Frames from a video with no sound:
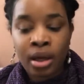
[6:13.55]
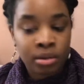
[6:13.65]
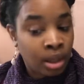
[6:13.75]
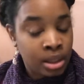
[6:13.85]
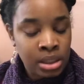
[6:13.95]

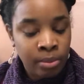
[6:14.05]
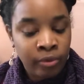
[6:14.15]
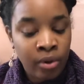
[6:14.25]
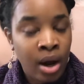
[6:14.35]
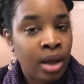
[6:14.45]
Like I said
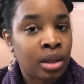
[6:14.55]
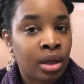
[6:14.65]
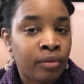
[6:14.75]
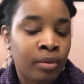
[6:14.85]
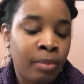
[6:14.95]
before, I
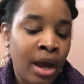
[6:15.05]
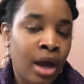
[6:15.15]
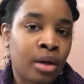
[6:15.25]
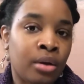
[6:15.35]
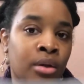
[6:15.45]
love a
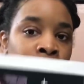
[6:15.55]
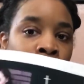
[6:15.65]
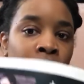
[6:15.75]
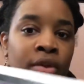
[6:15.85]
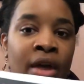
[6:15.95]
pattern
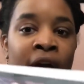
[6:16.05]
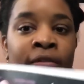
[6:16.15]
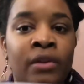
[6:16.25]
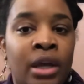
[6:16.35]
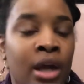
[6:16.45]
that I
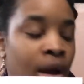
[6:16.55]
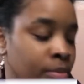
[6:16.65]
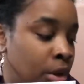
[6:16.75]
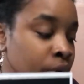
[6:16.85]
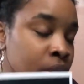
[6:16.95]
feel like I'm
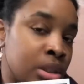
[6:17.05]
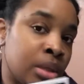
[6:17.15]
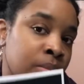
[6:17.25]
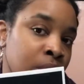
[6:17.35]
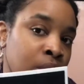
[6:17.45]
learning
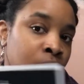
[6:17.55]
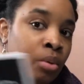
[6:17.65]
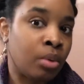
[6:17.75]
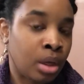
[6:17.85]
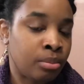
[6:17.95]
something
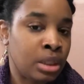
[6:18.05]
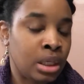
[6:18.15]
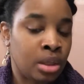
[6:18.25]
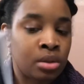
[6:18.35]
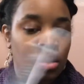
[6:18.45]
when I'm
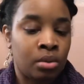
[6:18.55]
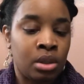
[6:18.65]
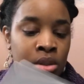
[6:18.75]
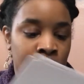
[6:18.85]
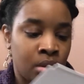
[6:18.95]
knitting. So
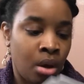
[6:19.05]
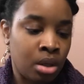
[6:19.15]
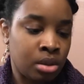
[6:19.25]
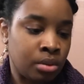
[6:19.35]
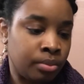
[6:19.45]
this is
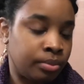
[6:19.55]
awesome.